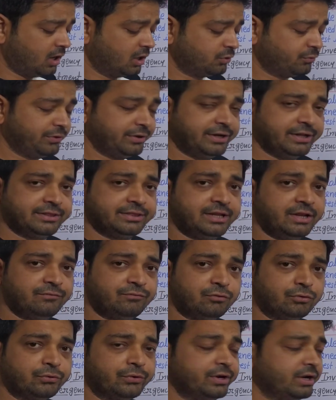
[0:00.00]
23,
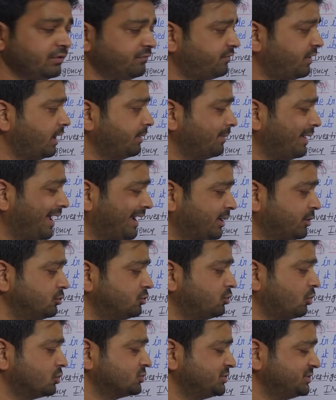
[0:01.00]
425 acute
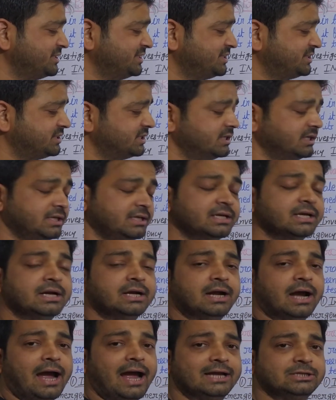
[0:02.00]
toxicity study
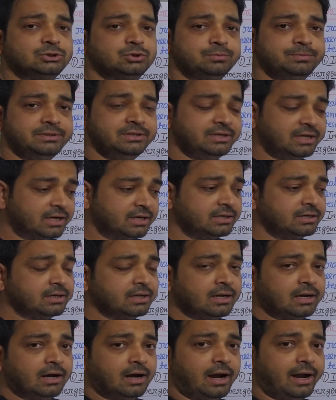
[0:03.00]
has to be
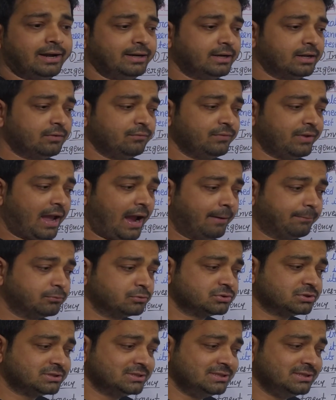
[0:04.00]
done, and we have to
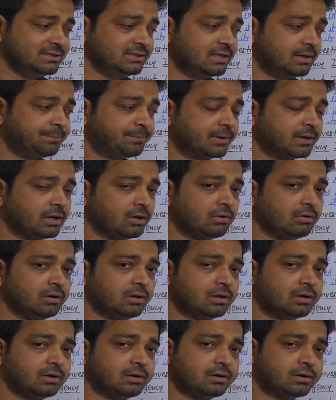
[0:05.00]
see the
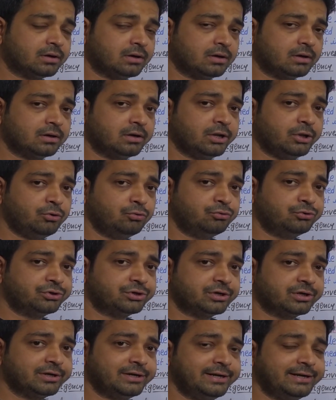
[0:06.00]
particular drug, new
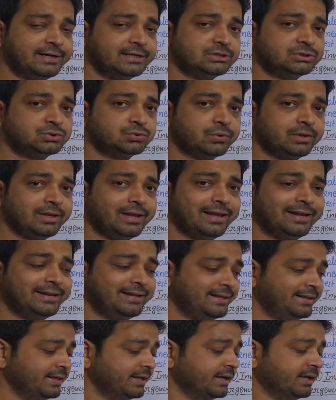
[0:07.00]
drug, it is showing
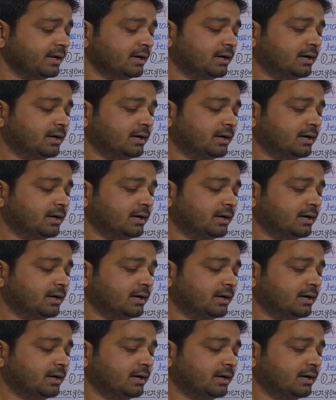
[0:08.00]
any